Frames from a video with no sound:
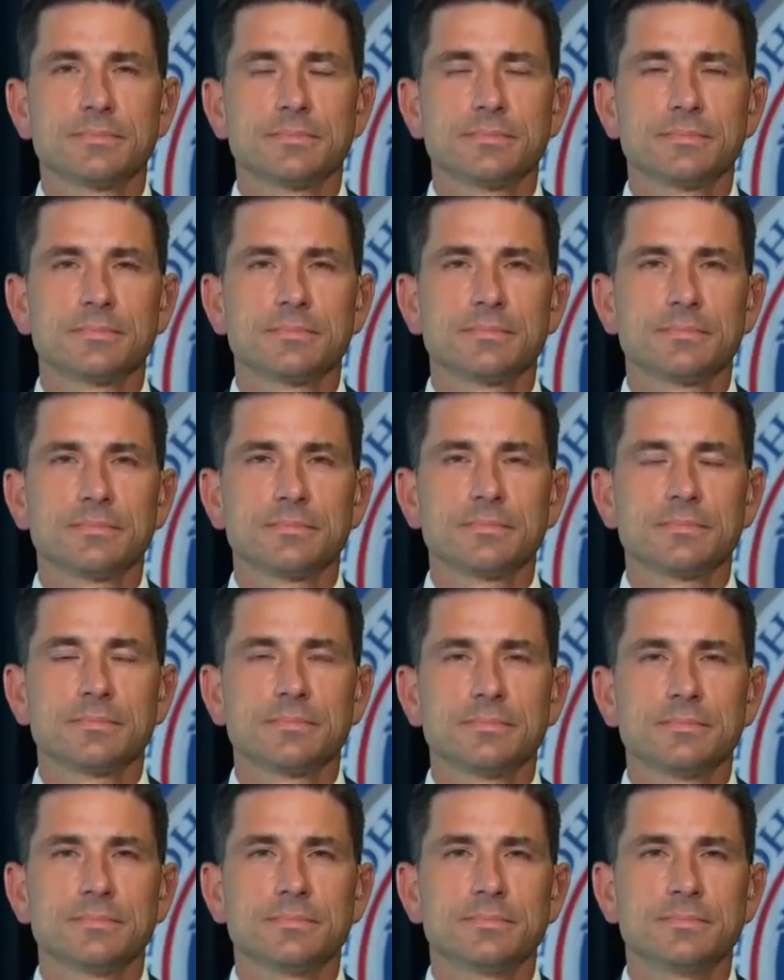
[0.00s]

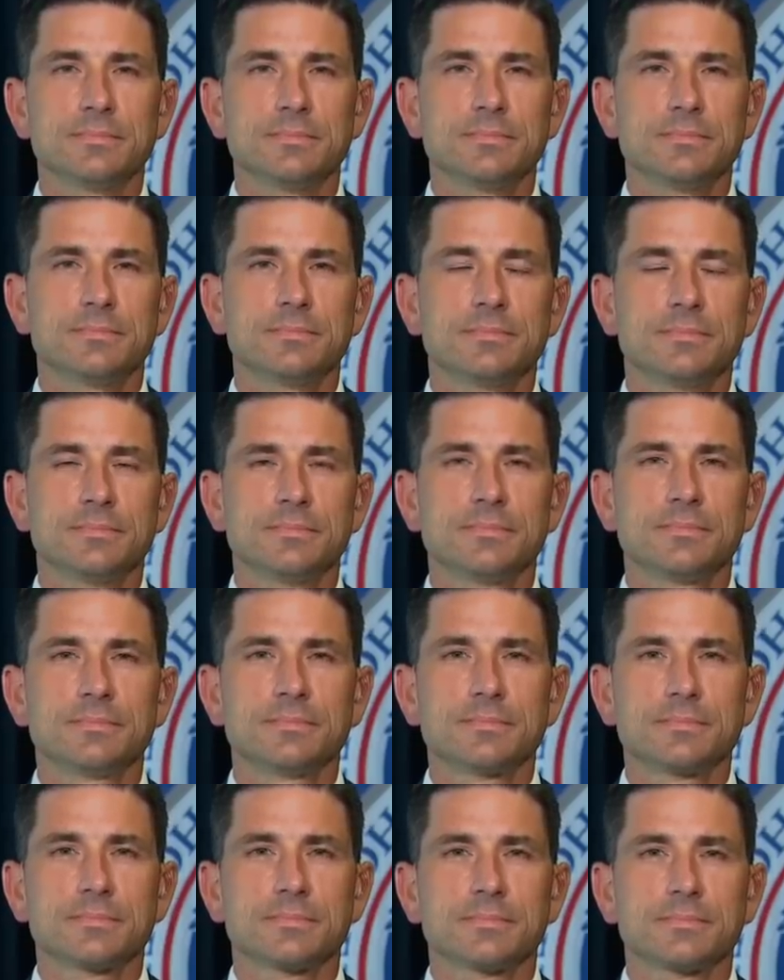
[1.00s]

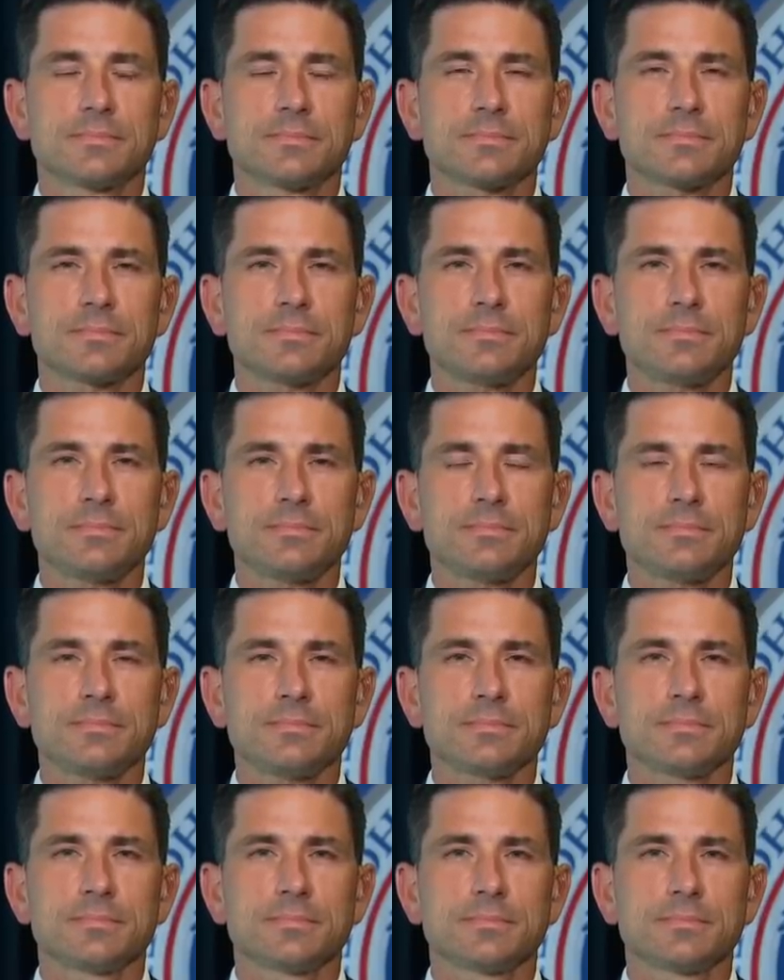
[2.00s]

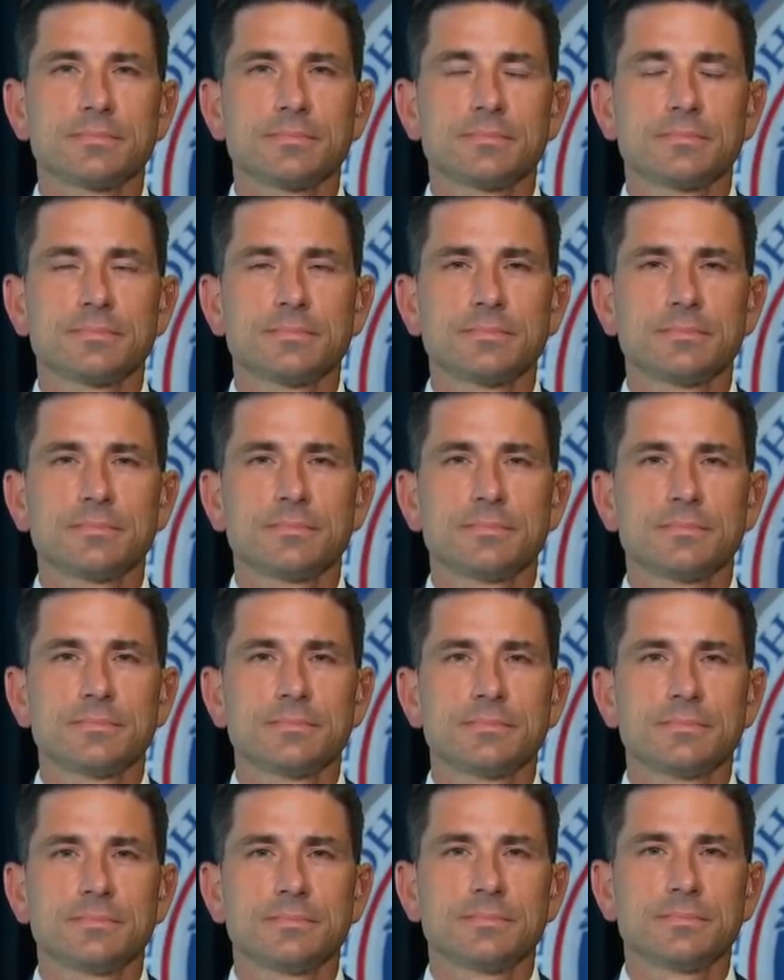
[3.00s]

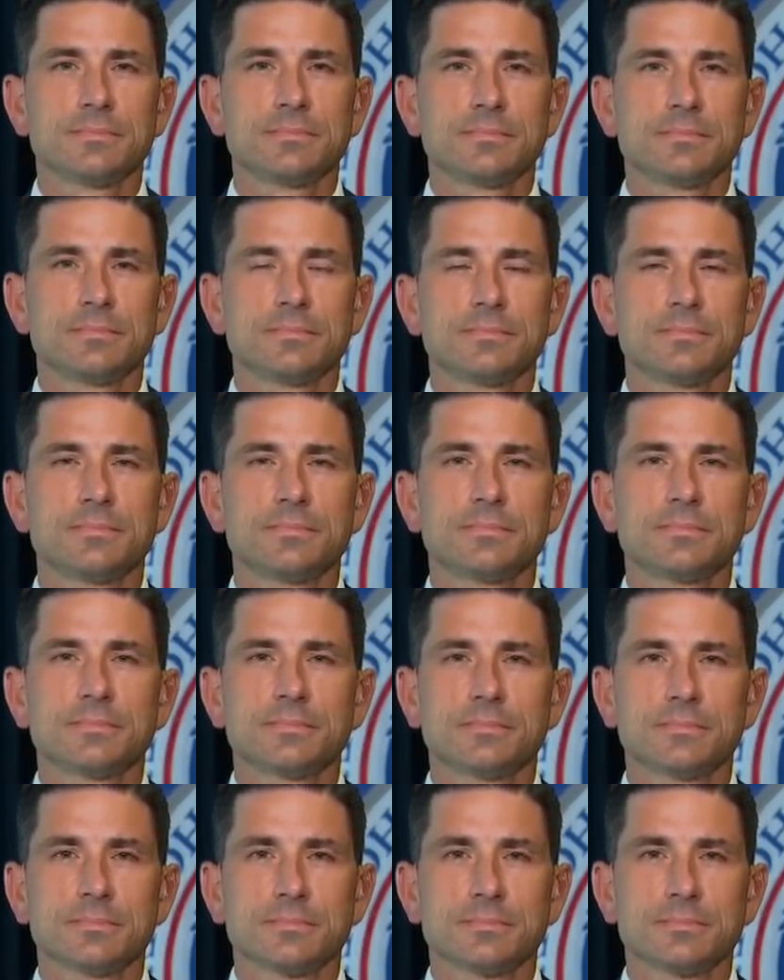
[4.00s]
No words are spoken by the person on screen.